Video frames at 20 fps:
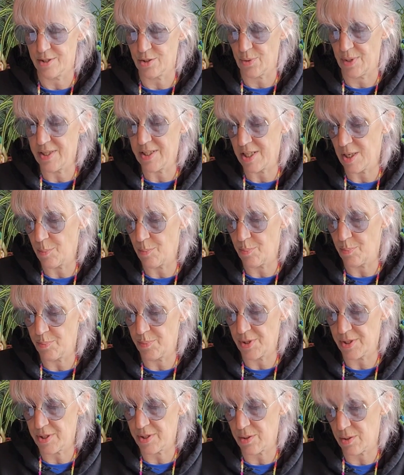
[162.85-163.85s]
So I ended up,
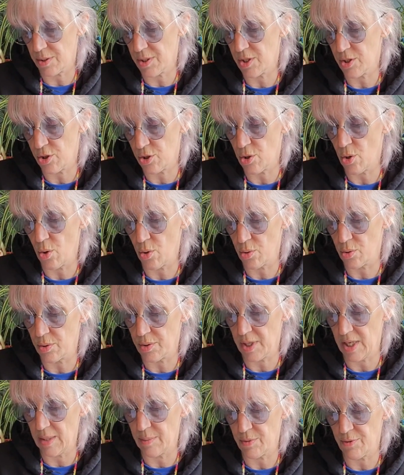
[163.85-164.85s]
this total
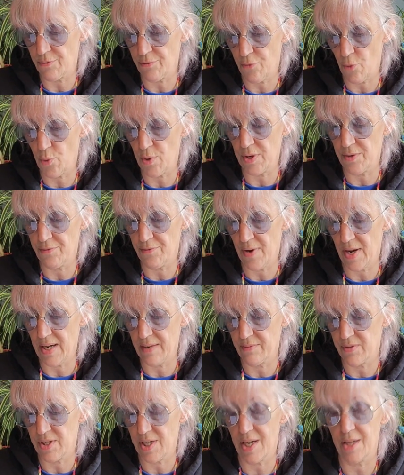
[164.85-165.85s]
came to
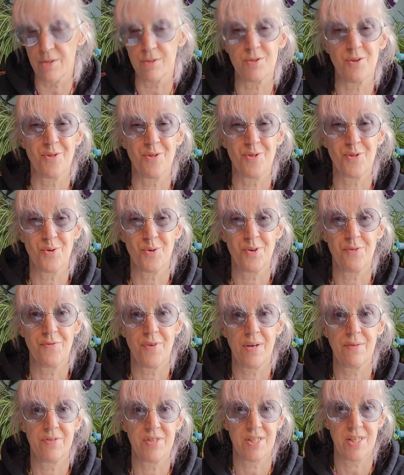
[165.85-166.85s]

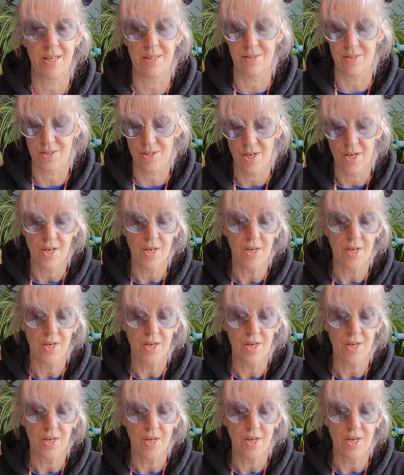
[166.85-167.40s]
$45.35.